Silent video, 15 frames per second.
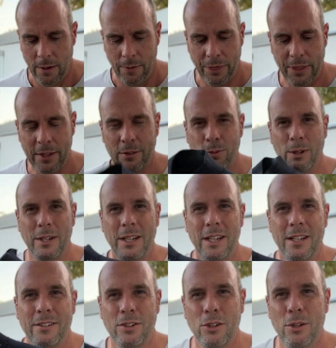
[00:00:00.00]
This one here
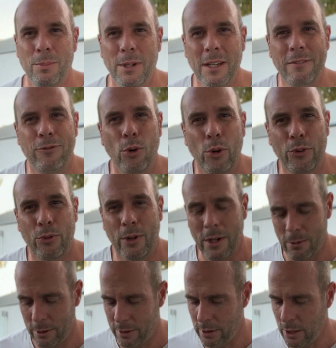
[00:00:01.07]
too, being 4.3
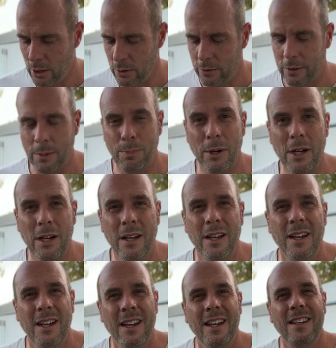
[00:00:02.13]
with no zipper,
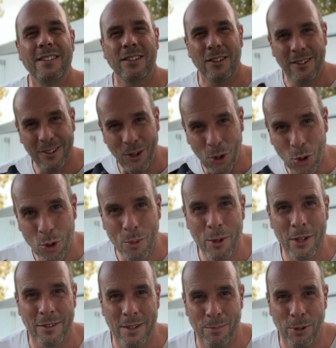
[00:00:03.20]
it's
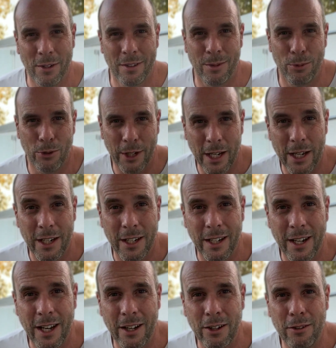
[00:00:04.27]
almost impossible to get in and
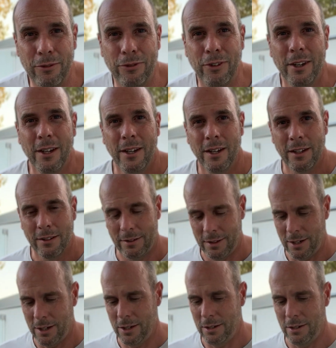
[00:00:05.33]
out of.
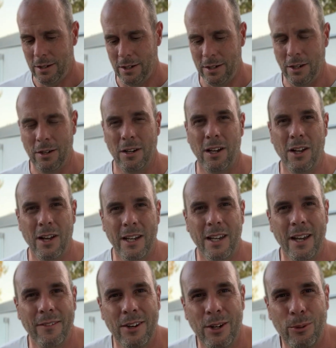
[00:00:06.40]
So I don't like
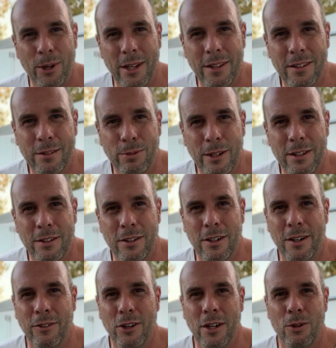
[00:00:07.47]
having to wear this wetsuit.
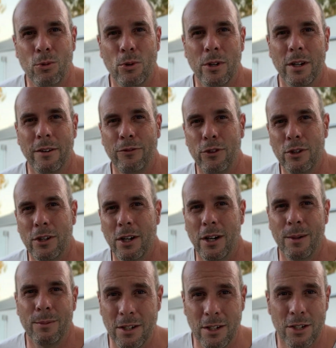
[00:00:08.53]
I've only worn it a few
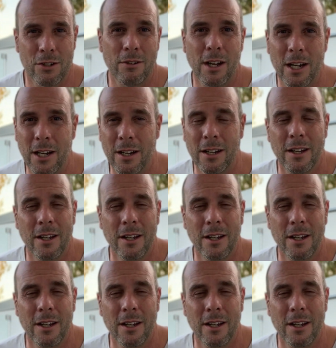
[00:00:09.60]
times in Australia